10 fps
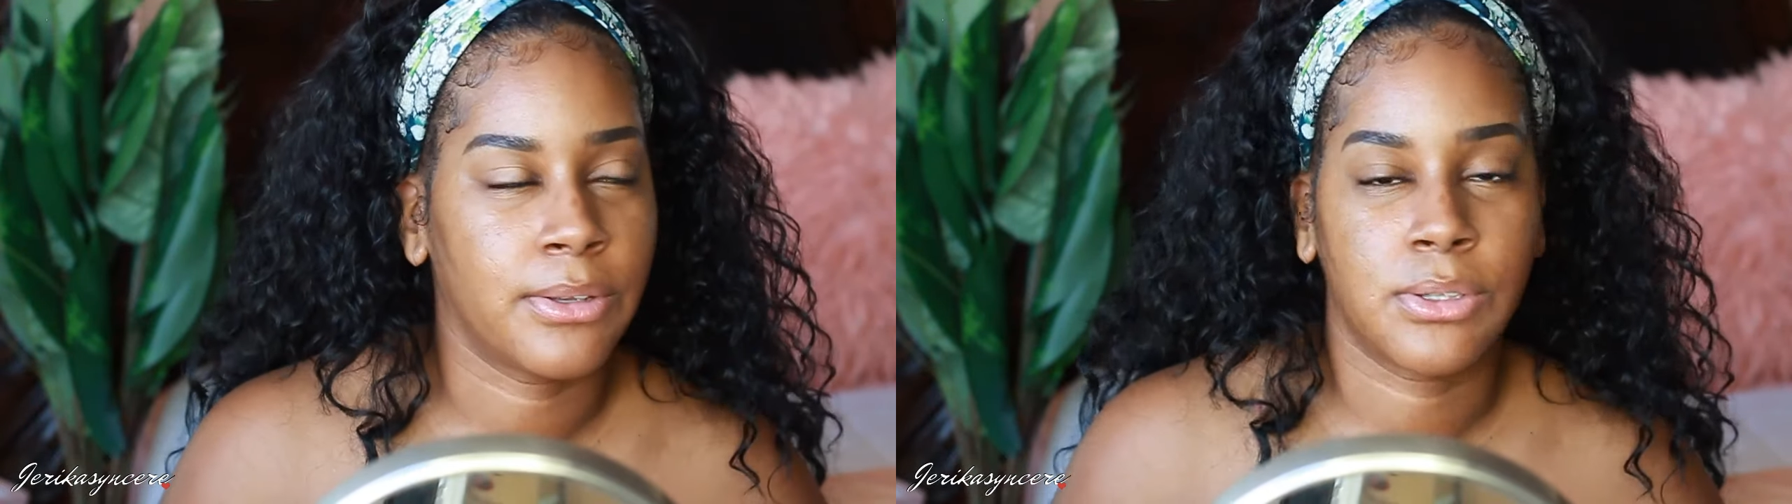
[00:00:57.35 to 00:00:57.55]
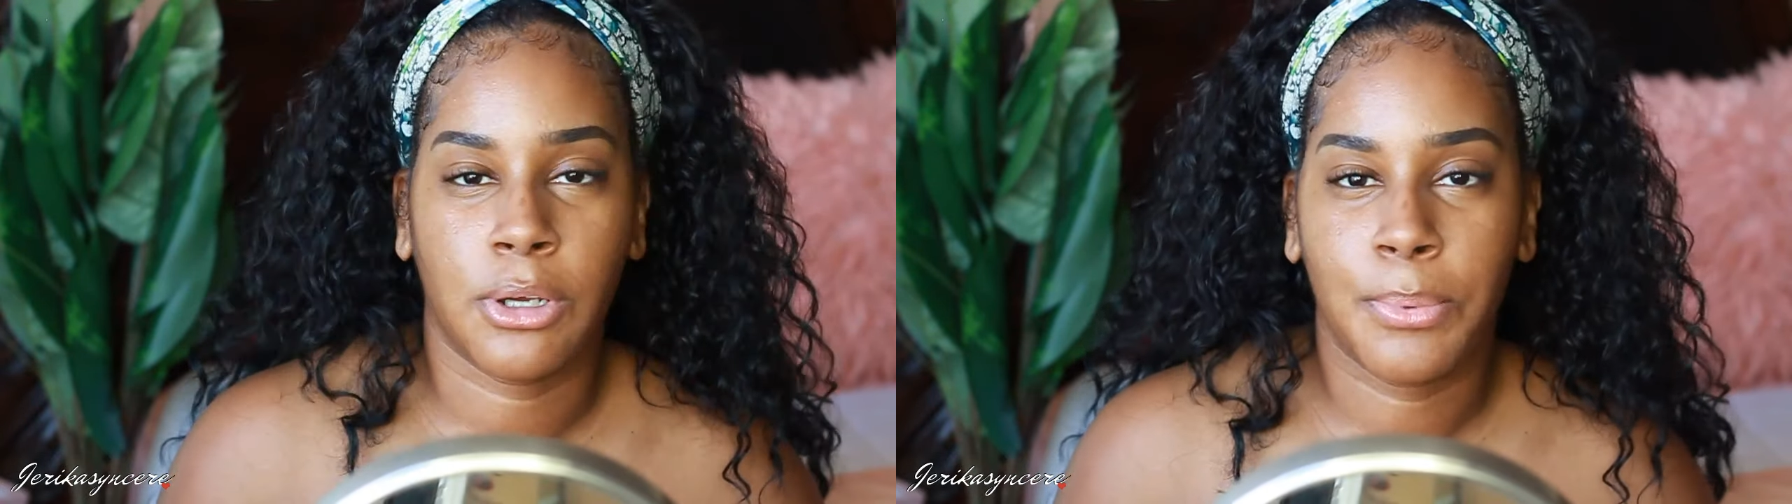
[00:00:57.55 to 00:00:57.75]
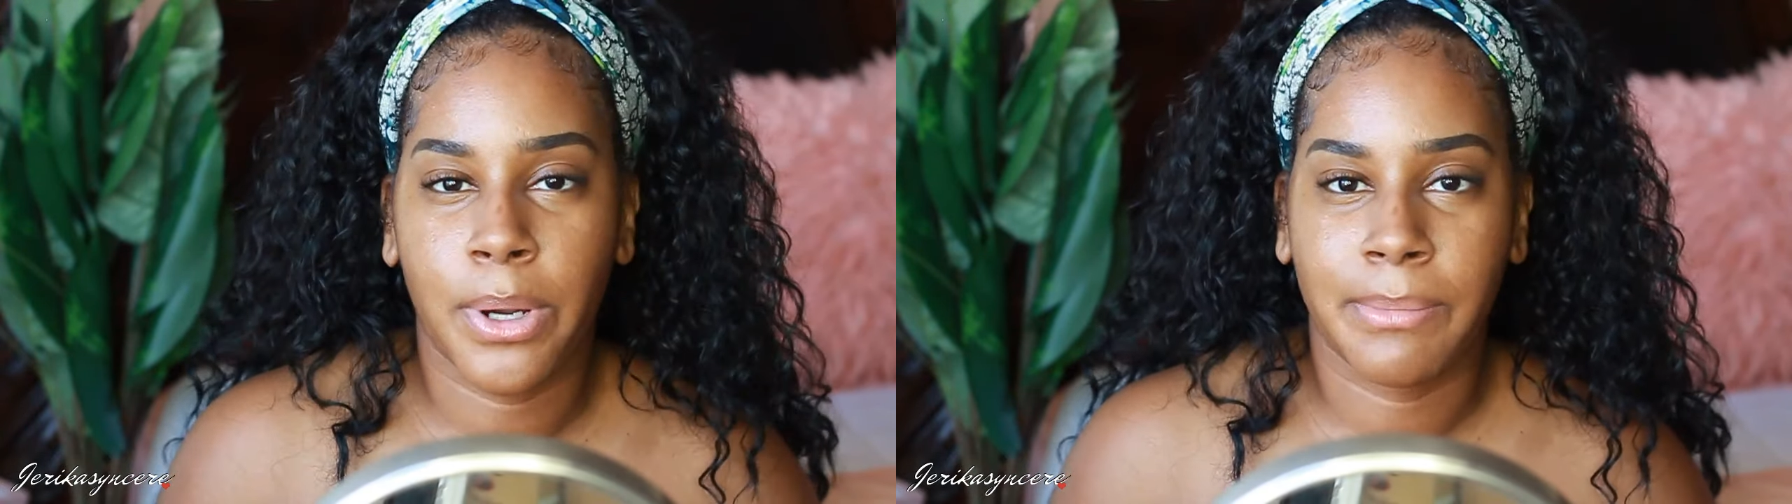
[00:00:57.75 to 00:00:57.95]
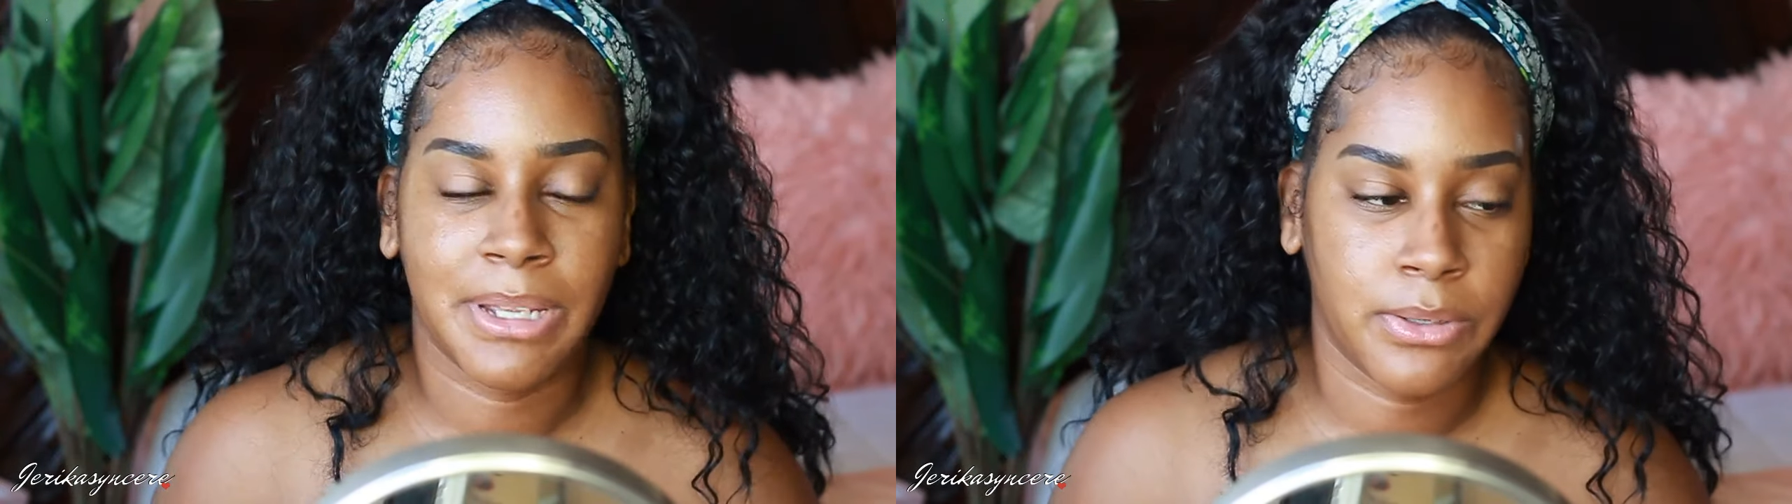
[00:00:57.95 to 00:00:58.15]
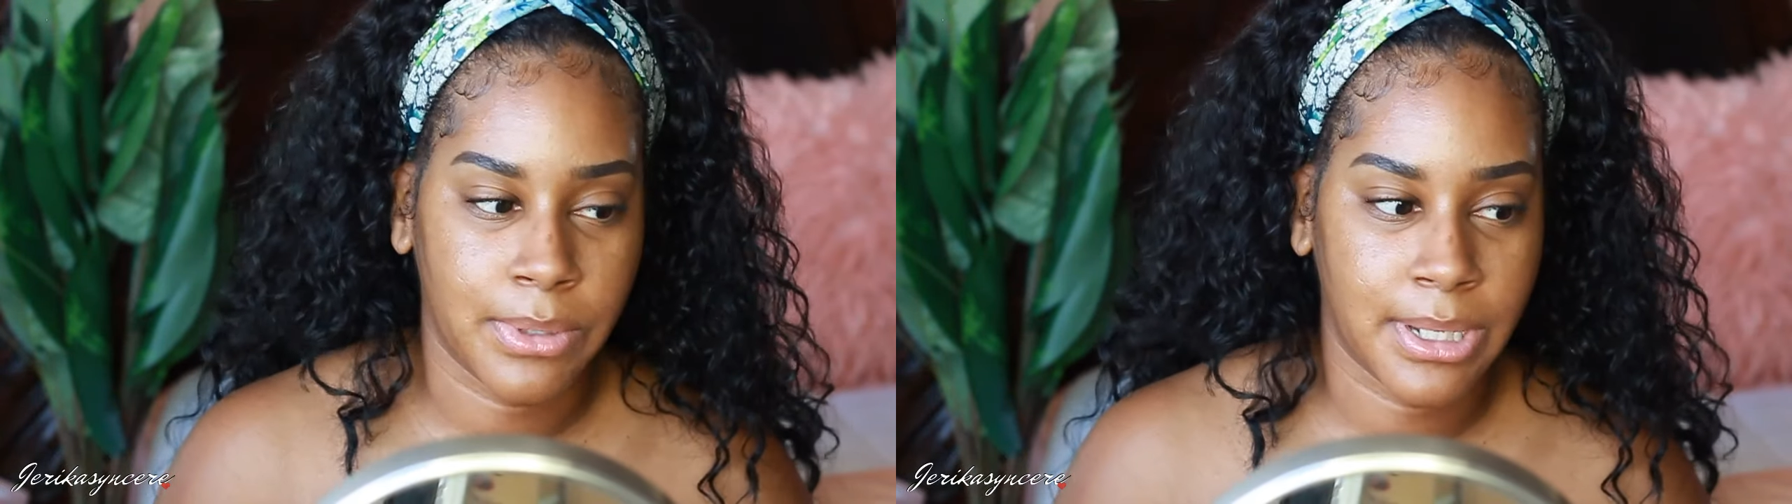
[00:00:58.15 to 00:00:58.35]
There's no point in
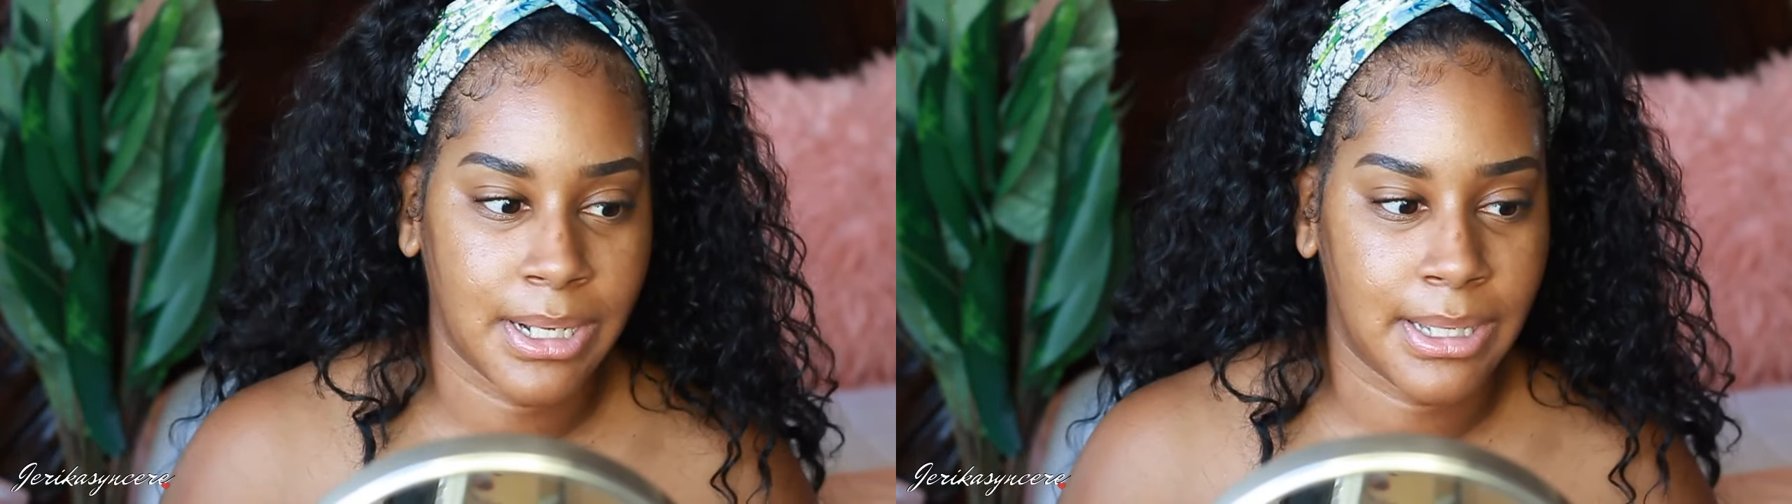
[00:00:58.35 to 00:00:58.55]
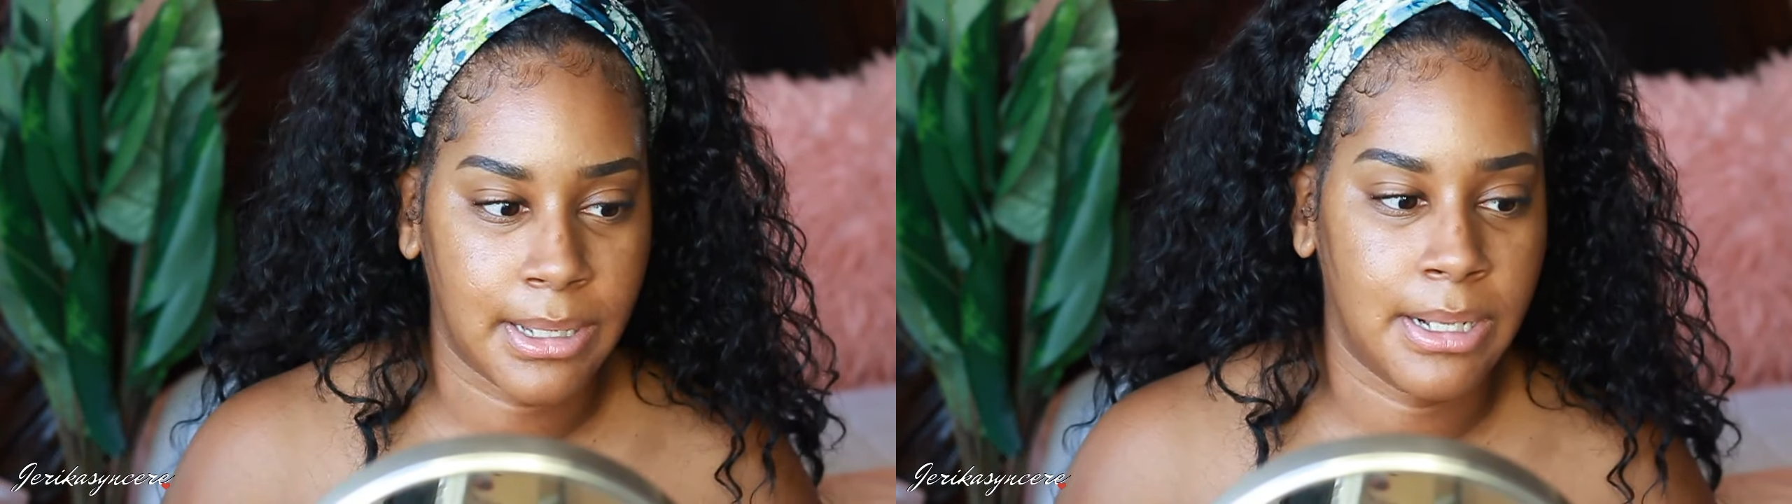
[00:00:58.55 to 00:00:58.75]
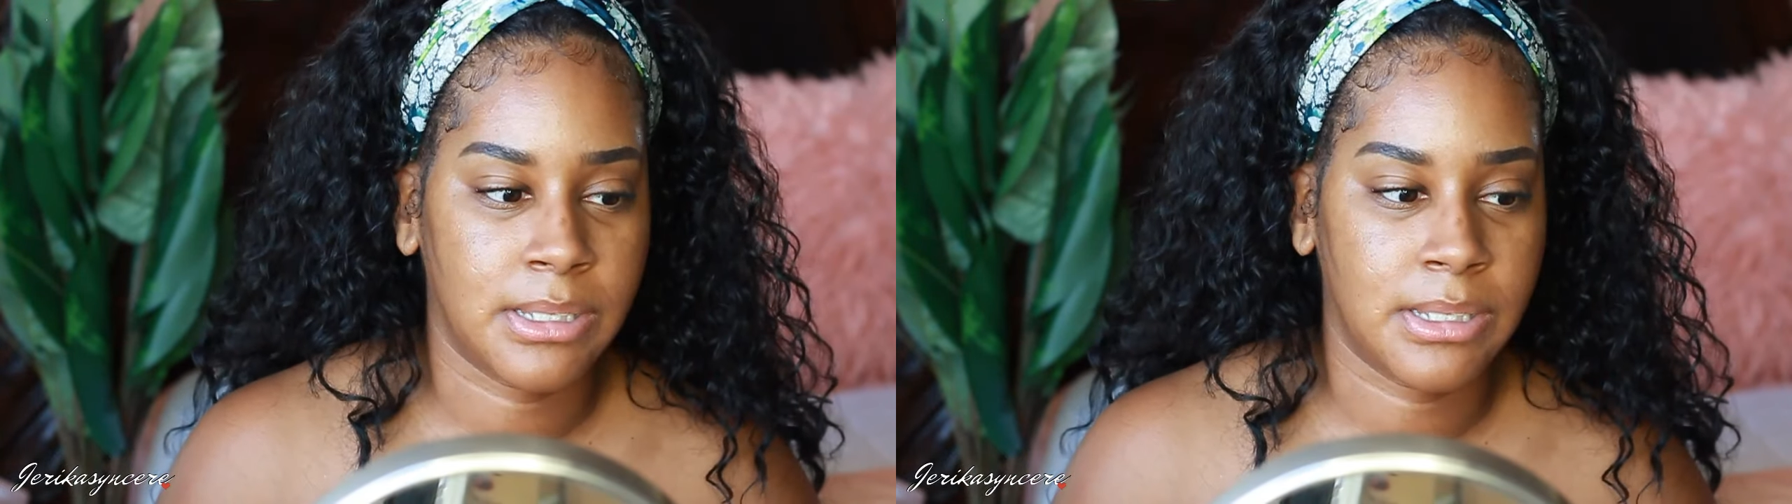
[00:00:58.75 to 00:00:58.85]
me doing it again.